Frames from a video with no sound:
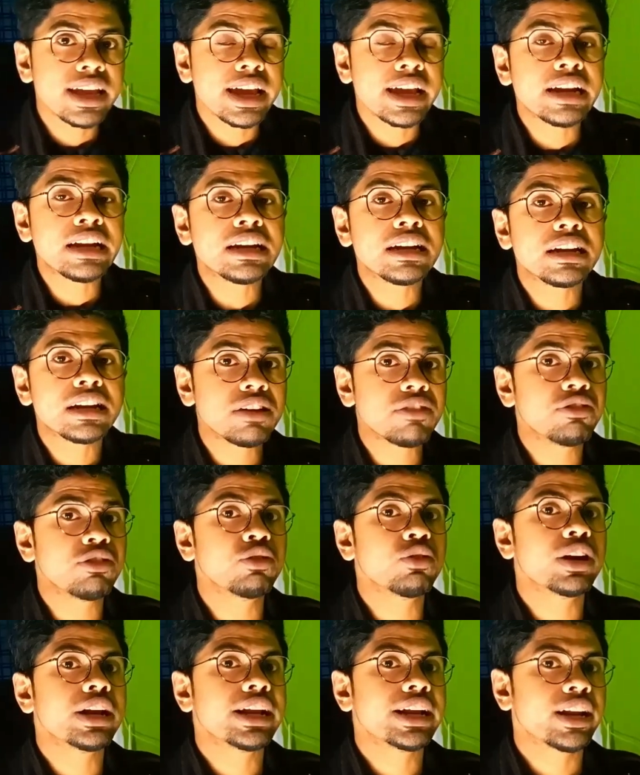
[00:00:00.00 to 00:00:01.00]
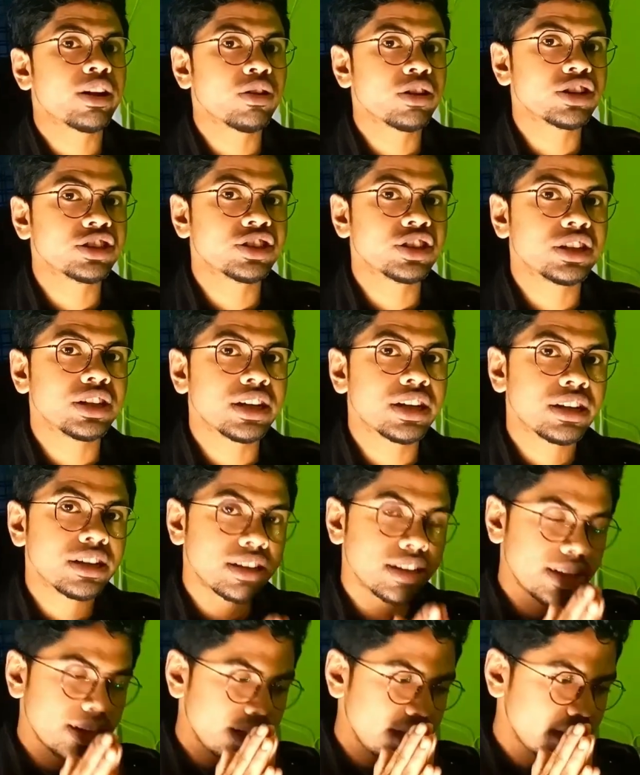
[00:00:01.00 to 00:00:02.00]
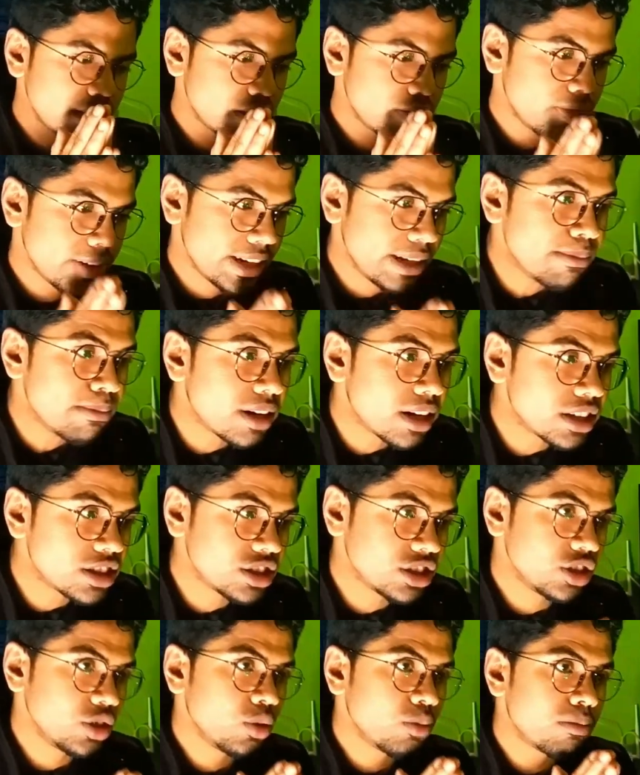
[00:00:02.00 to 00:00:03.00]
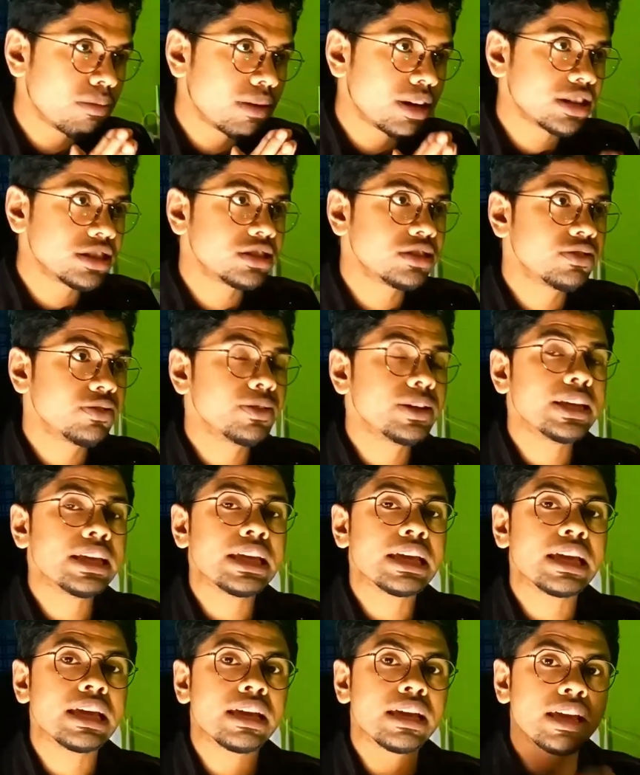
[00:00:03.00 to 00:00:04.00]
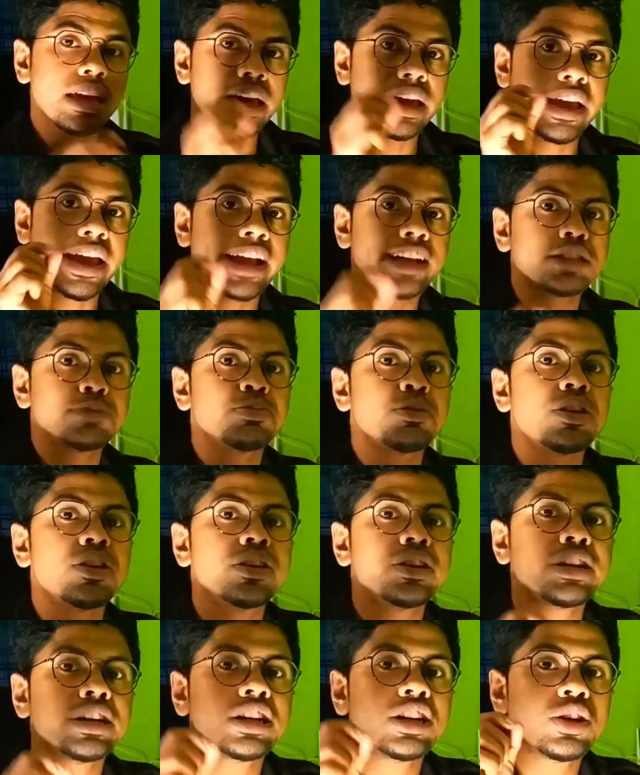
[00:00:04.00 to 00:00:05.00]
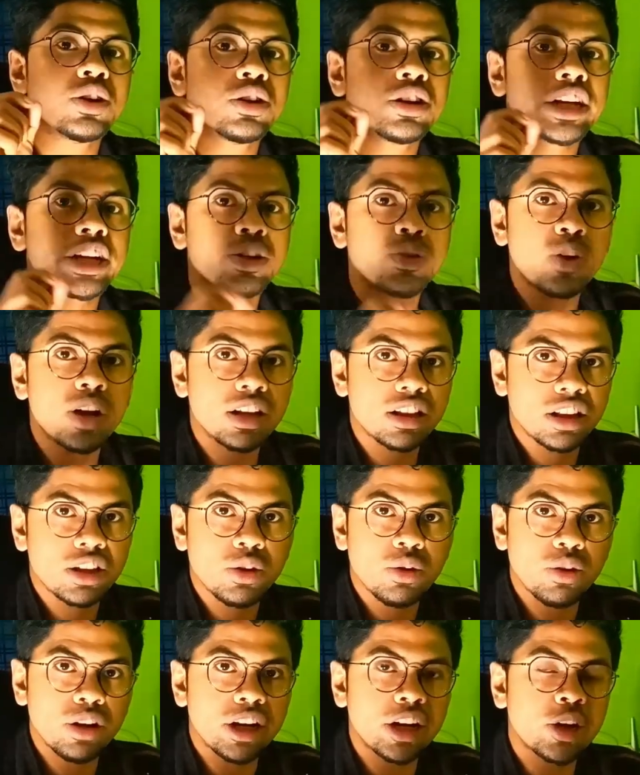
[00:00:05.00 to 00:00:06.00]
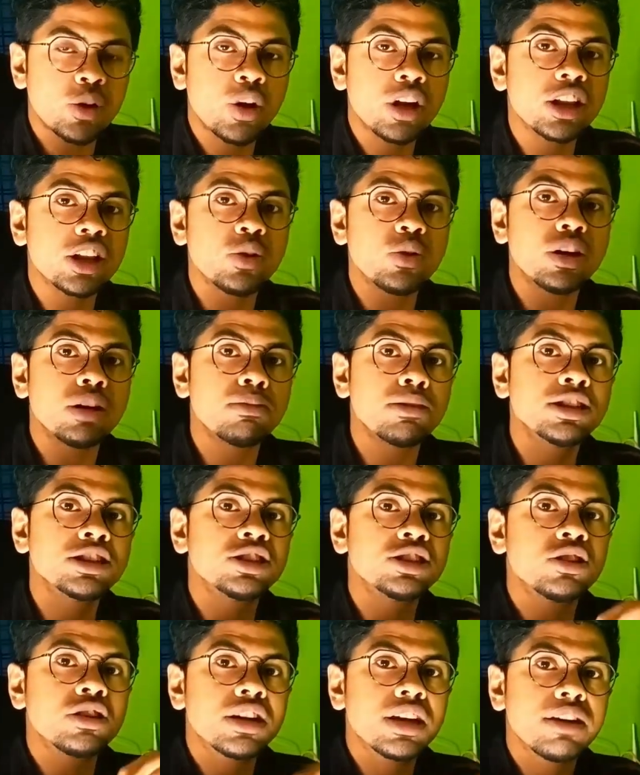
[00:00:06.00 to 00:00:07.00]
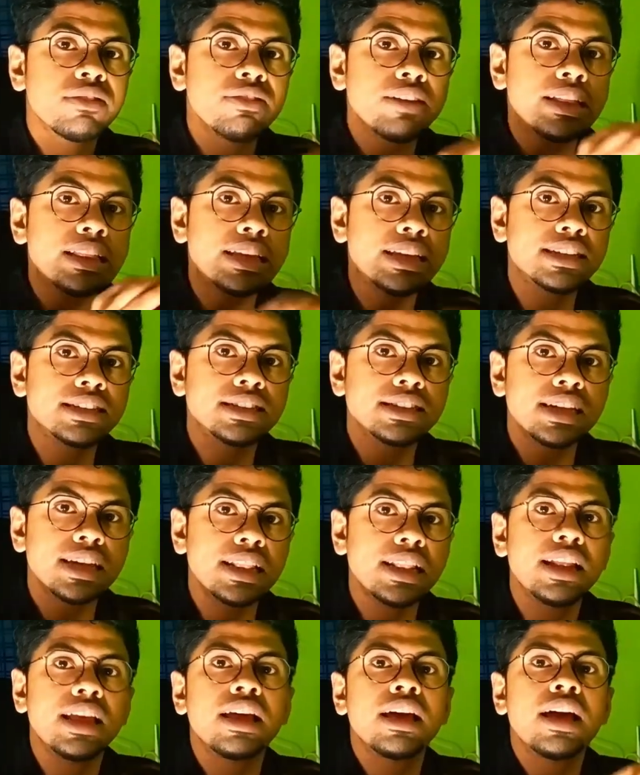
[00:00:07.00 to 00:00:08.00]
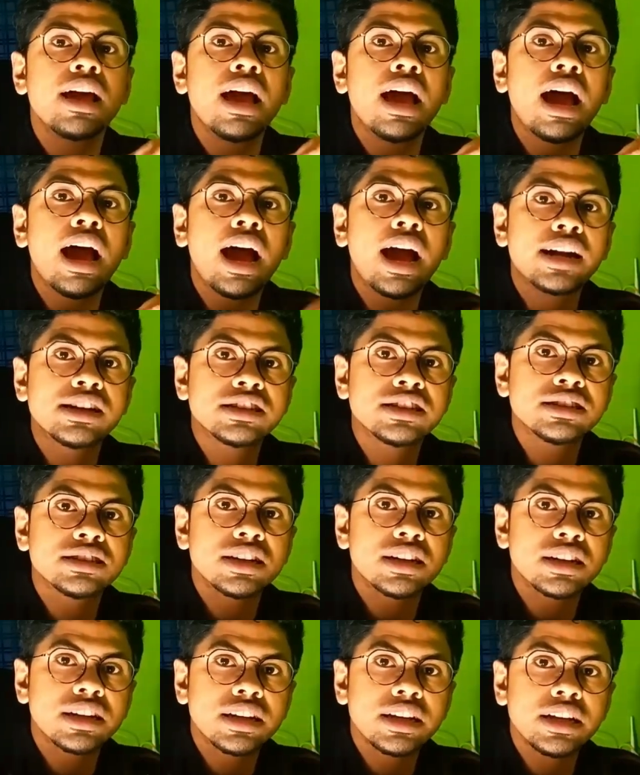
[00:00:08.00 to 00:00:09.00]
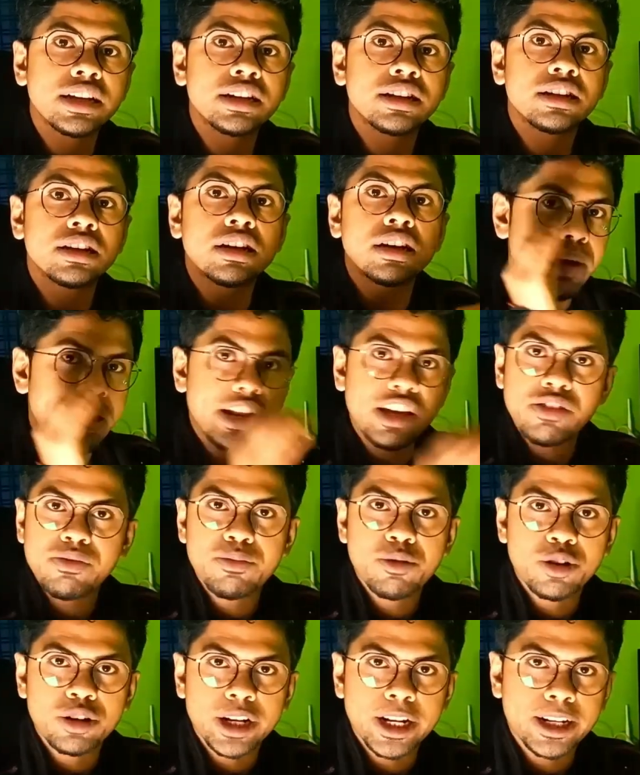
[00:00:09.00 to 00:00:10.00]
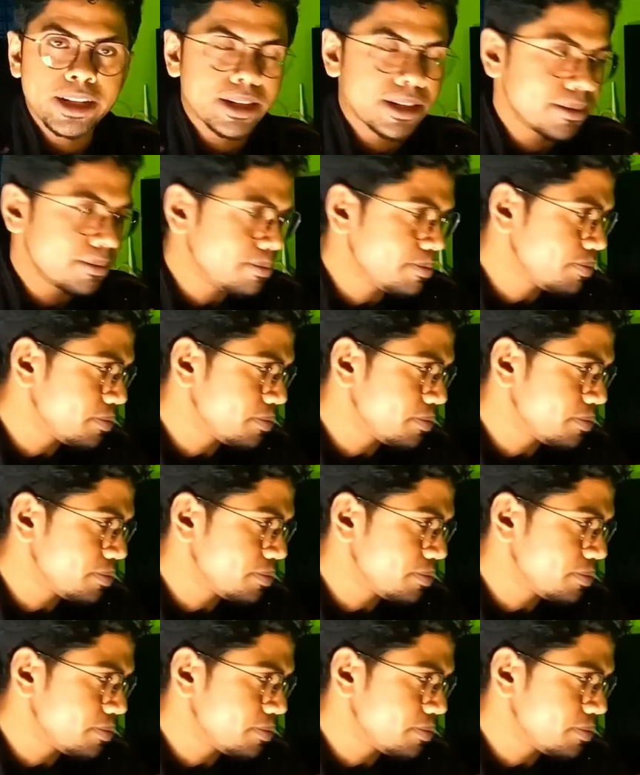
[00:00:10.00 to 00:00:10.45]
then if you are analog engineer, then it's very must, you must be expert in your network theory. Network theory means your KVL, KCL, RC circuit, very important.